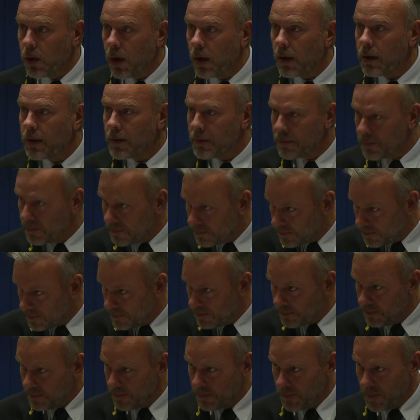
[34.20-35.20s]
Gürak.
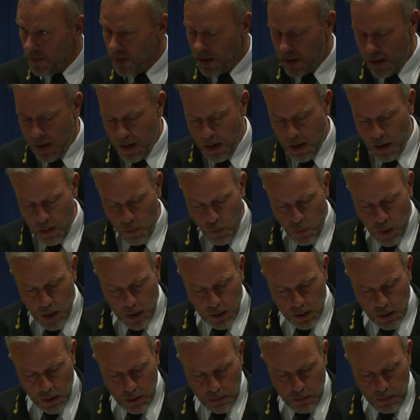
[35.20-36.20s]

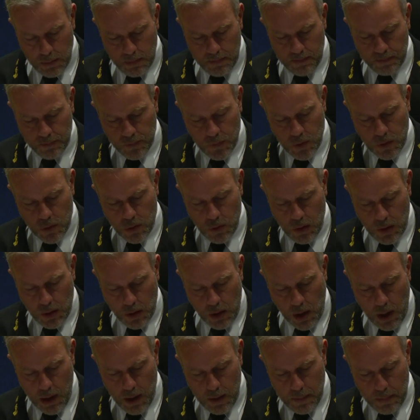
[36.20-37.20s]
Welcome to our
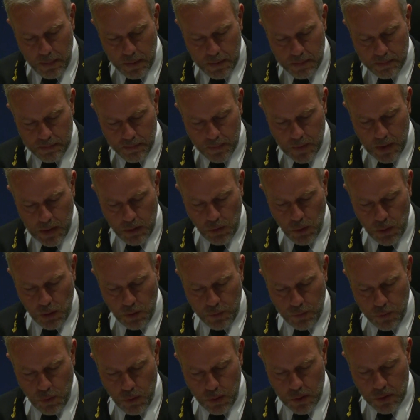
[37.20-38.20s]
club, and we
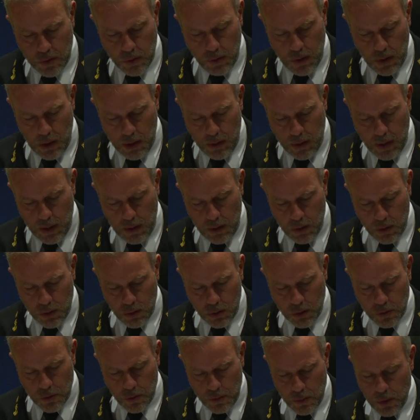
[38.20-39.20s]
look forward to hearing your
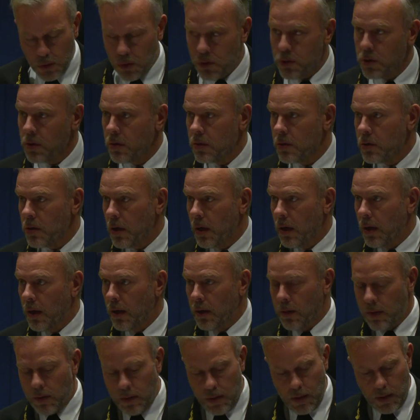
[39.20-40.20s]
contributions
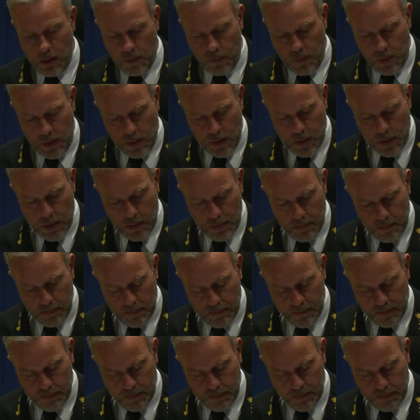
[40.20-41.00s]
and advice.